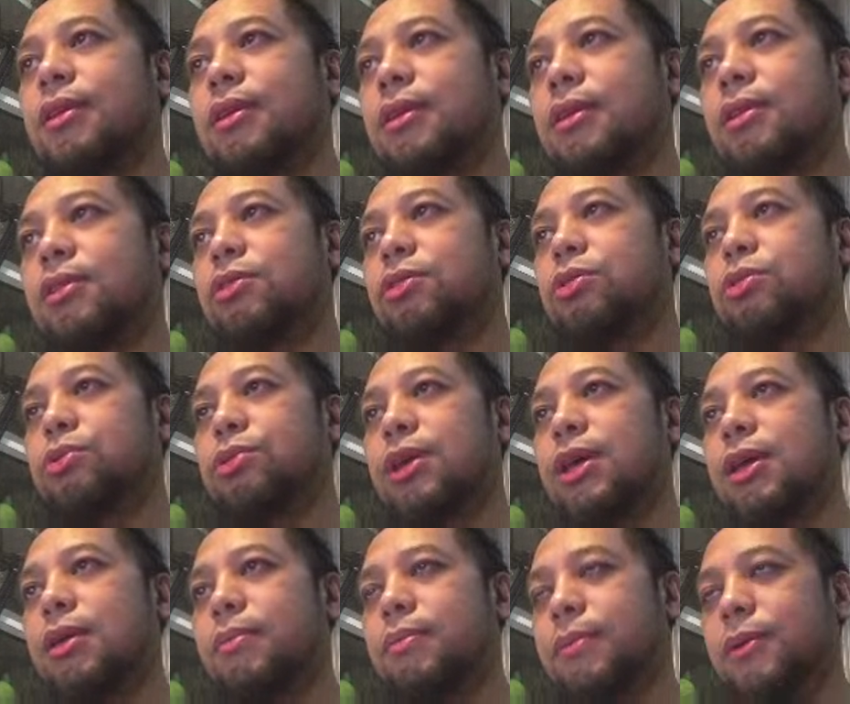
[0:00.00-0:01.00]
to keep
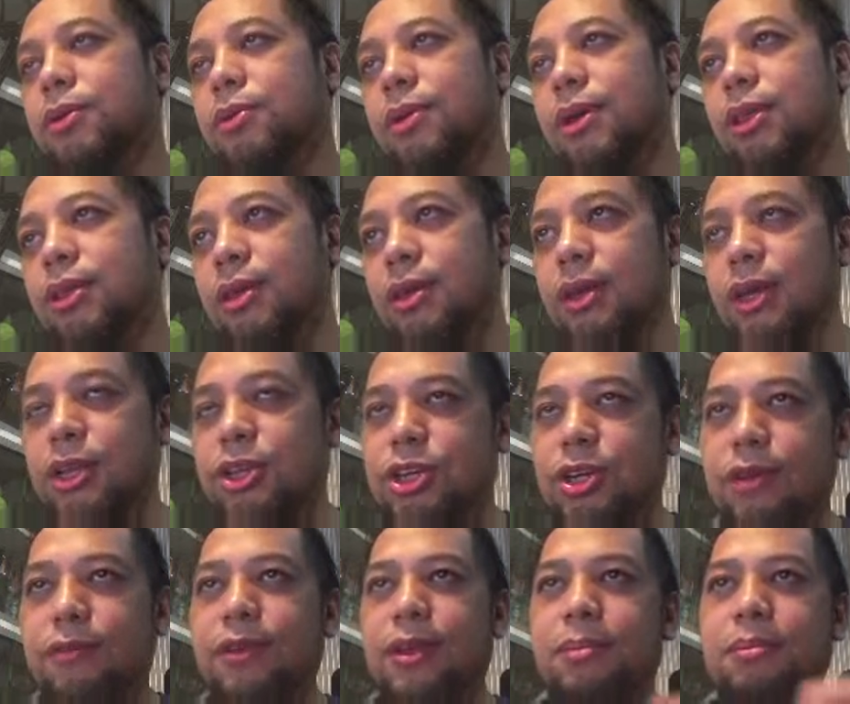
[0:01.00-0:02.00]
going, achieving
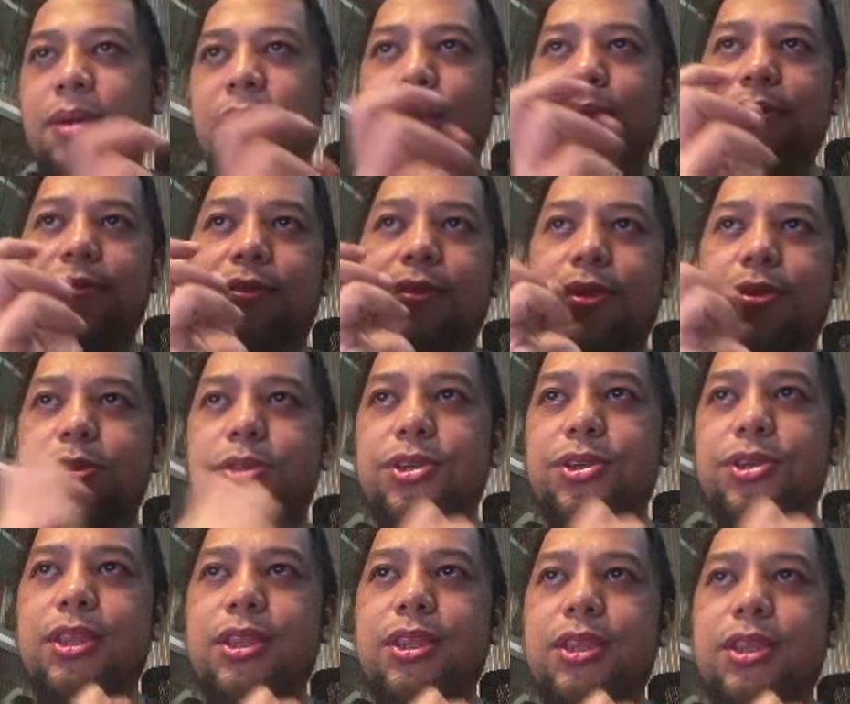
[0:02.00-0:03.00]
my flow state
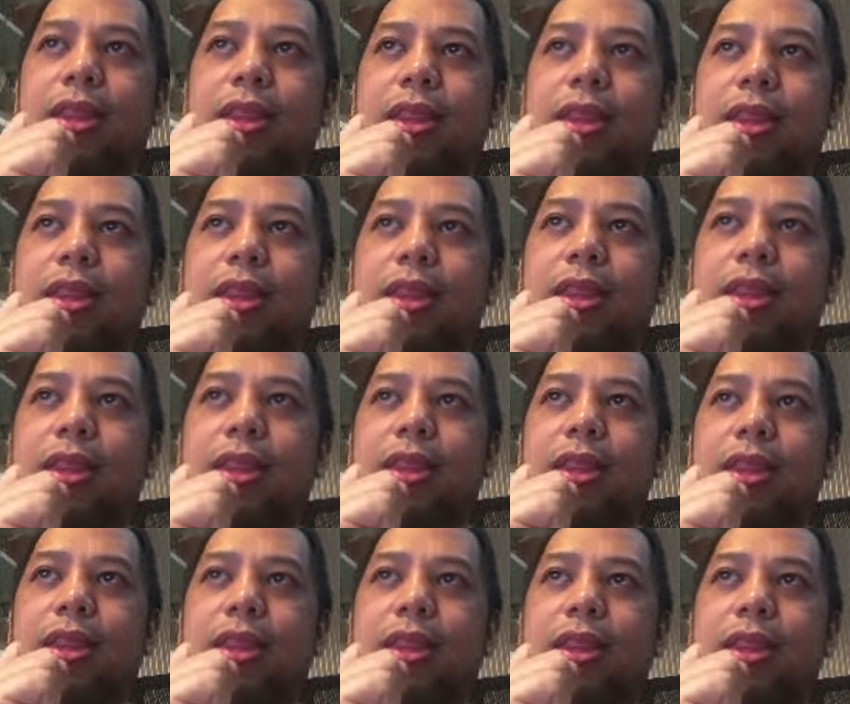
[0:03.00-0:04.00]
as a knowledge
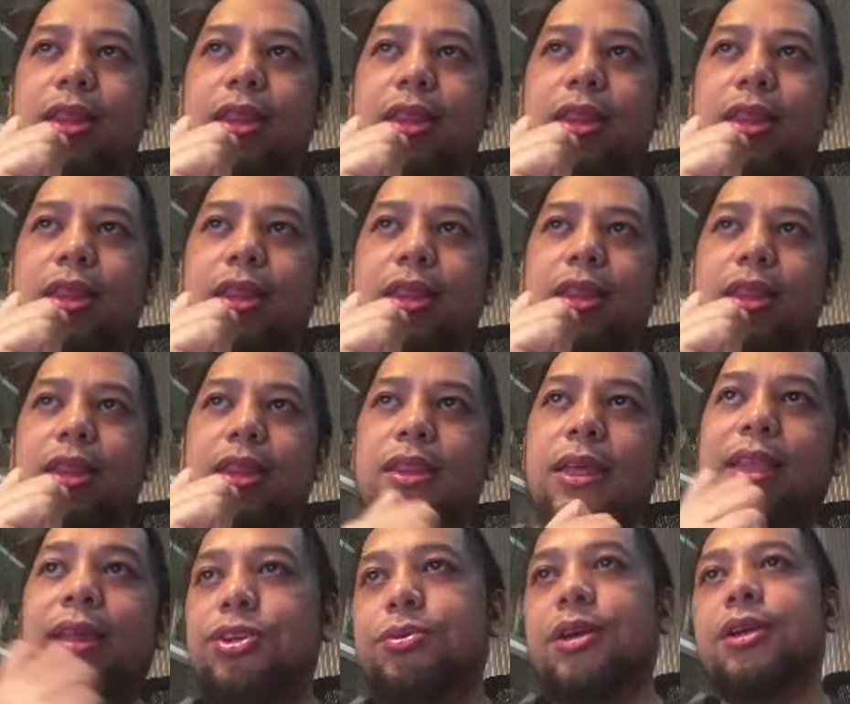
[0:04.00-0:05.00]
worker,
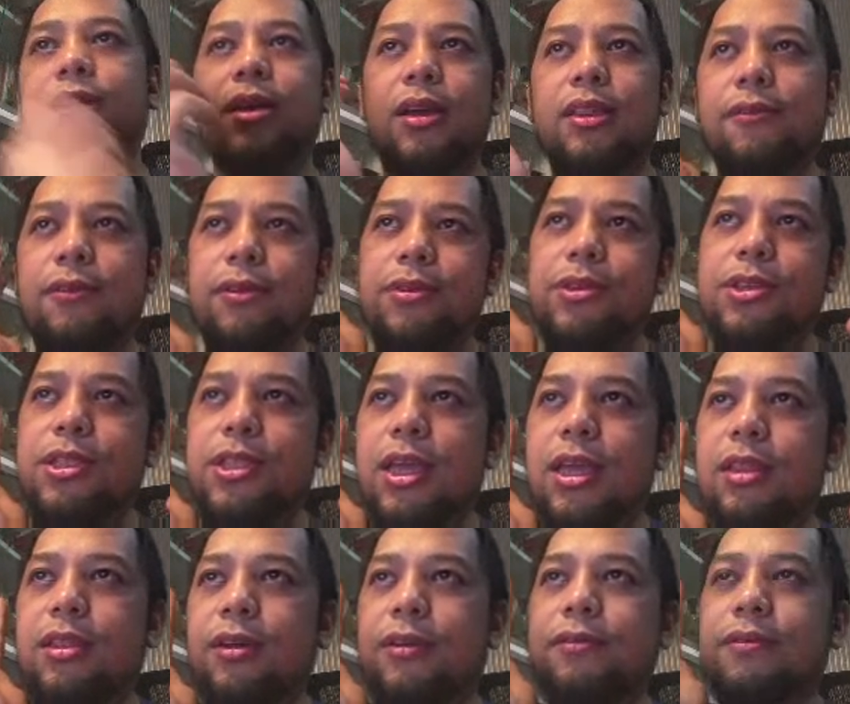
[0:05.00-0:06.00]
that flow state of
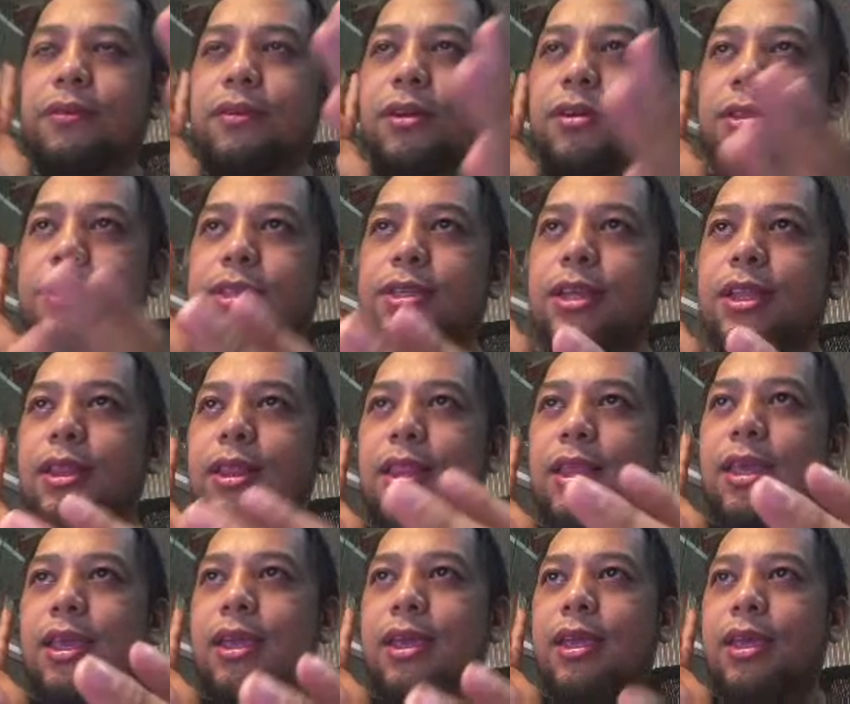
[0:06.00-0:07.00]
constantly
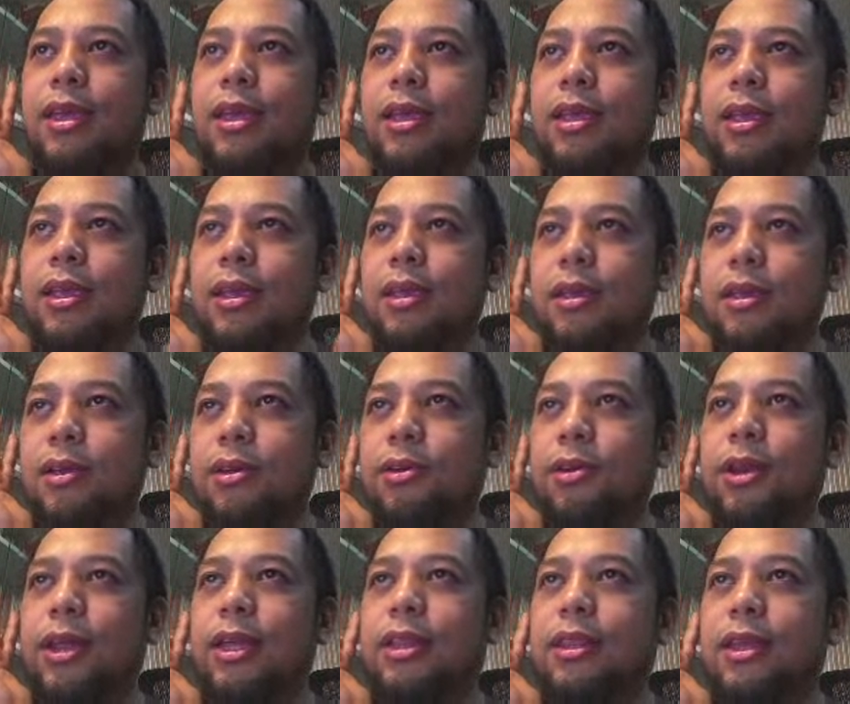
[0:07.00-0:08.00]
collecting
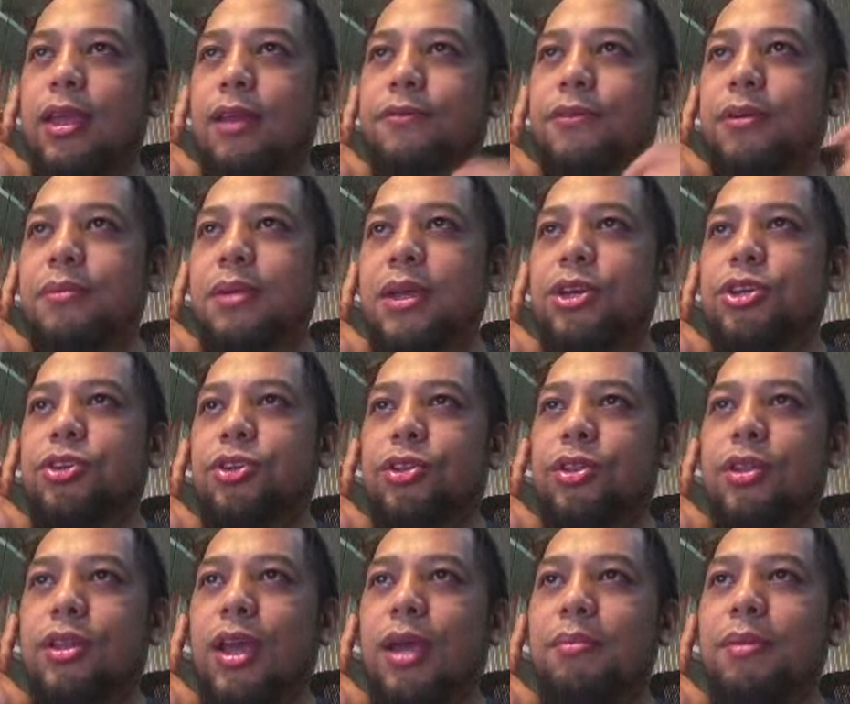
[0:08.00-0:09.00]
information. I'm
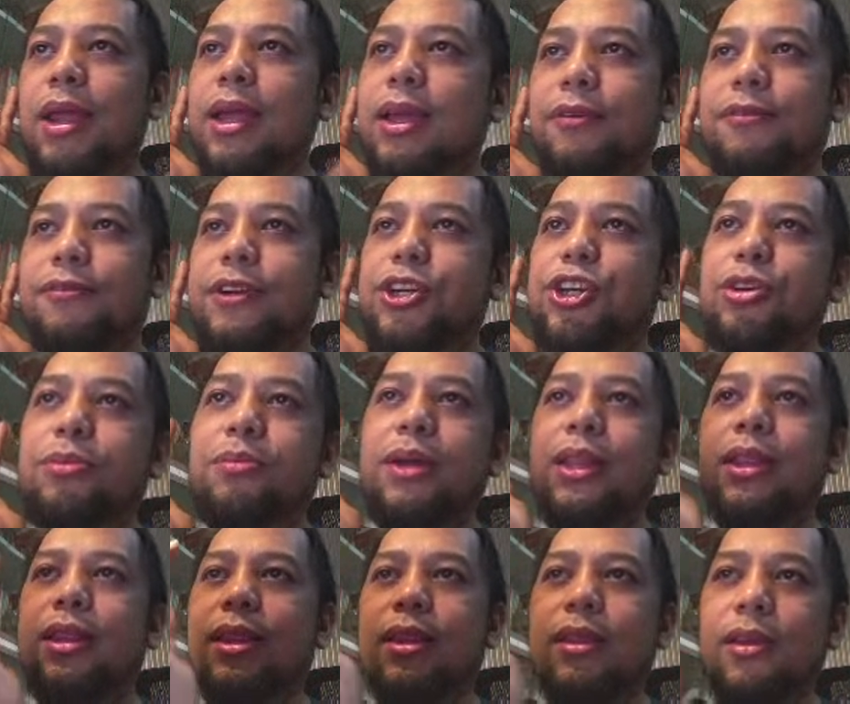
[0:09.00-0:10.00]
like a fisherman,
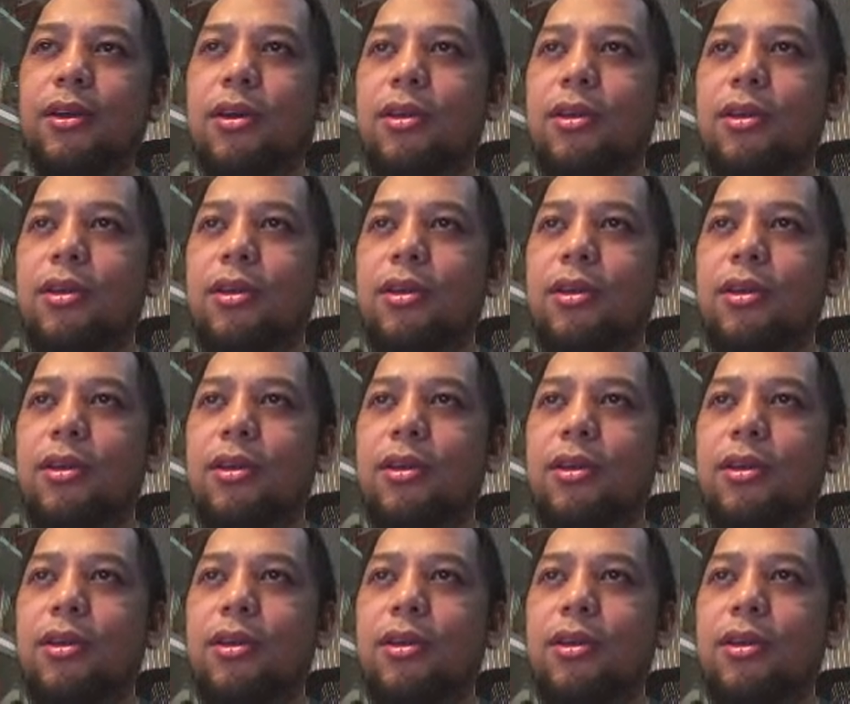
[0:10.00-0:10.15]
always